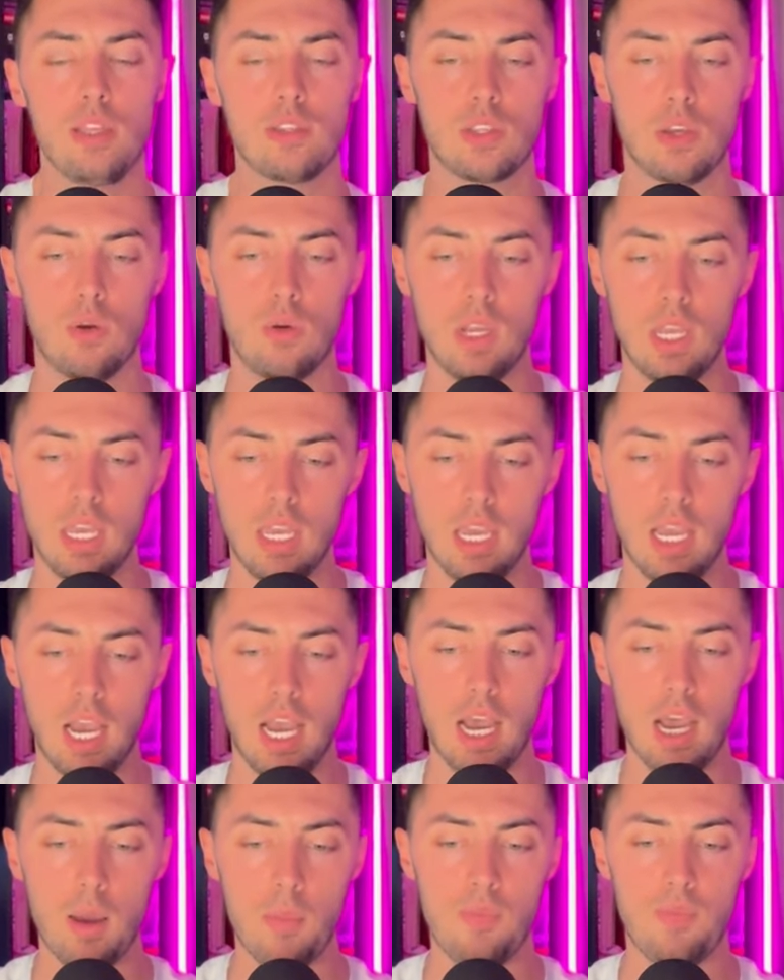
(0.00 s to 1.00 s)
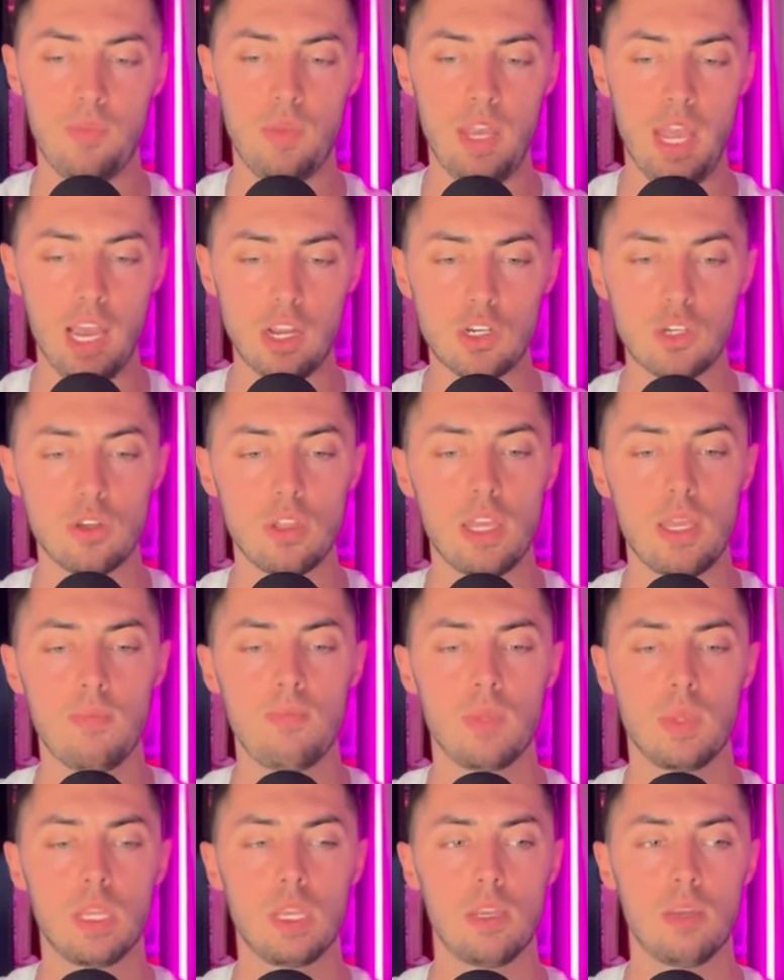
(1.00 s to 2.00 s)
So naturally,
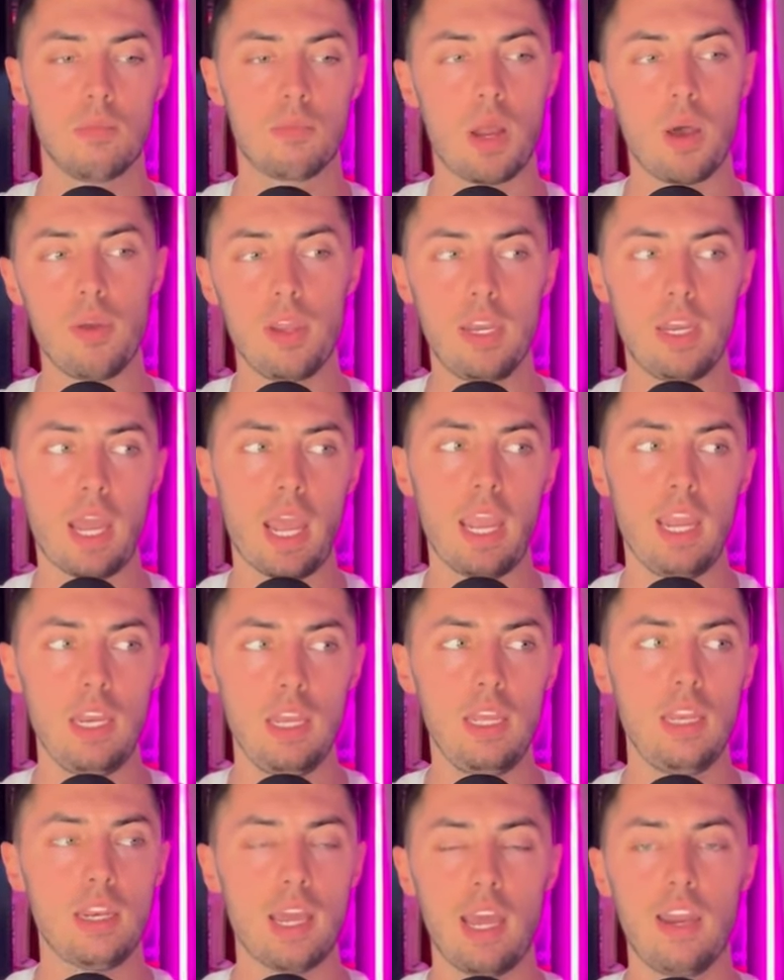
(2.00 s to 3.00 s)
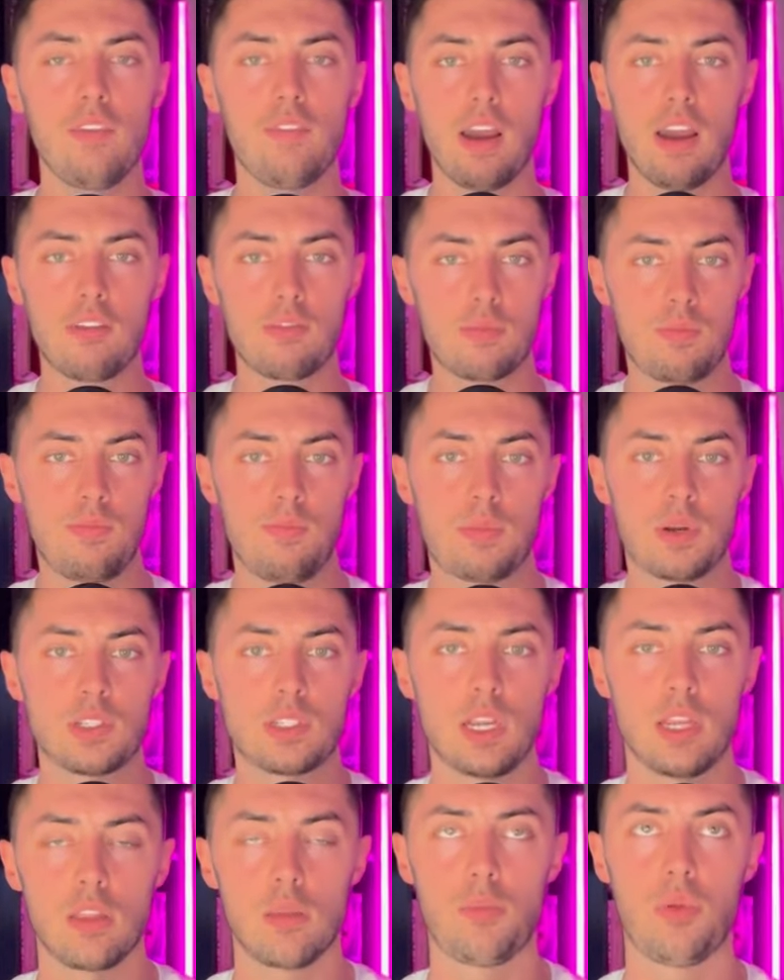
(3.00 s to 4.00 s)
probably
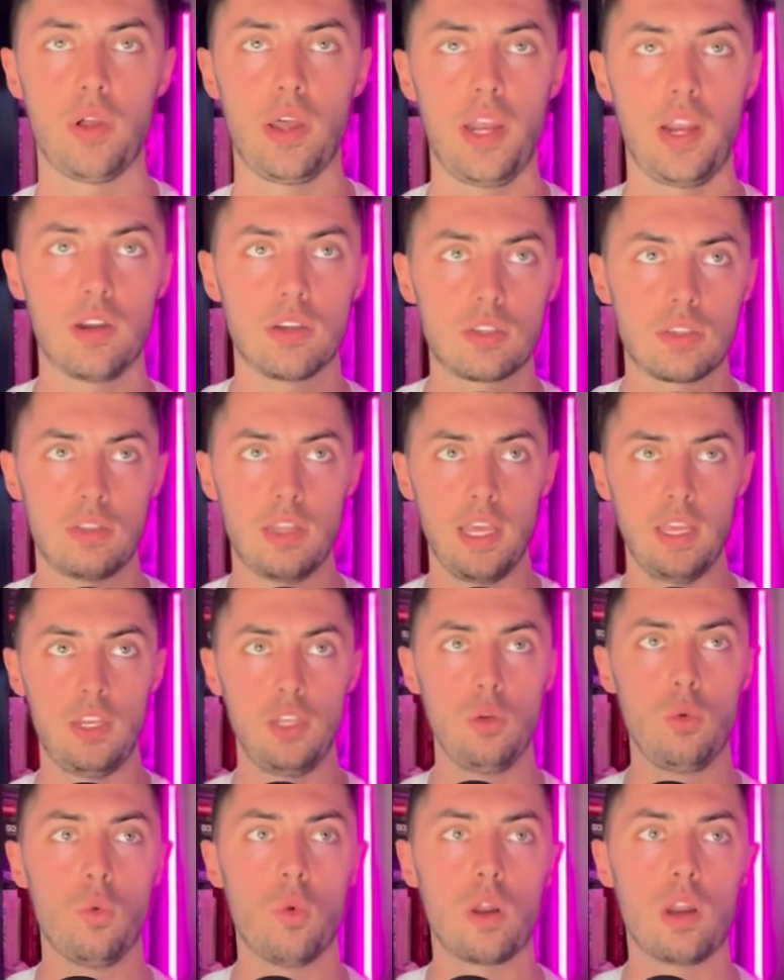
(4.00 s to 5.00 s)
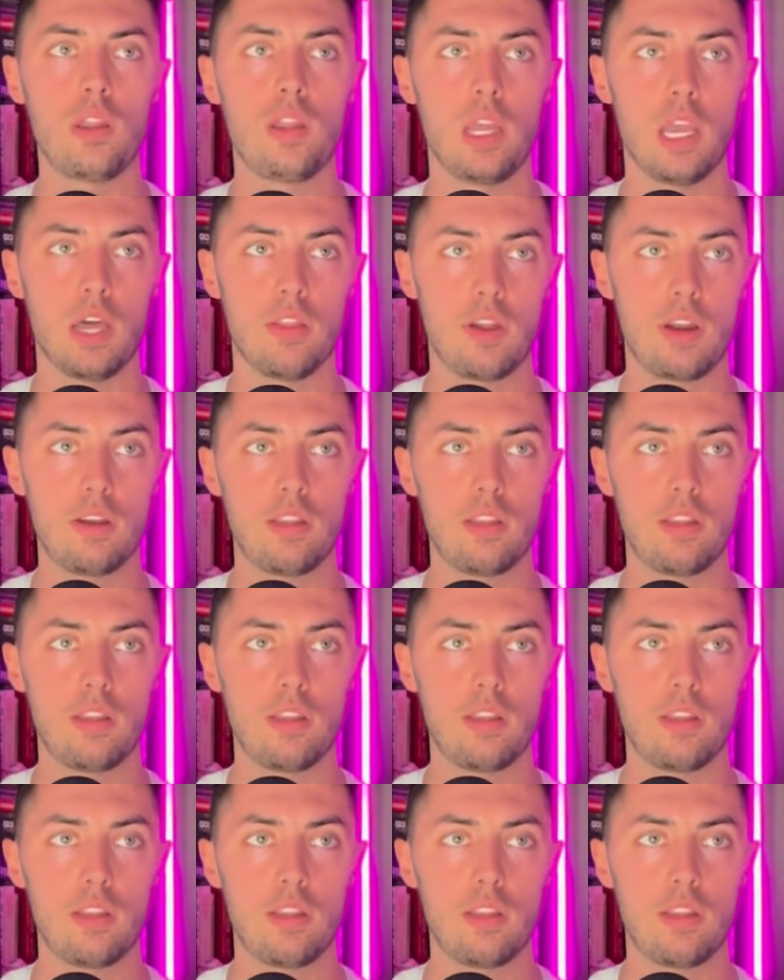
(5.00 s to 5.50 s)
90-95% of the players, they do one or the other.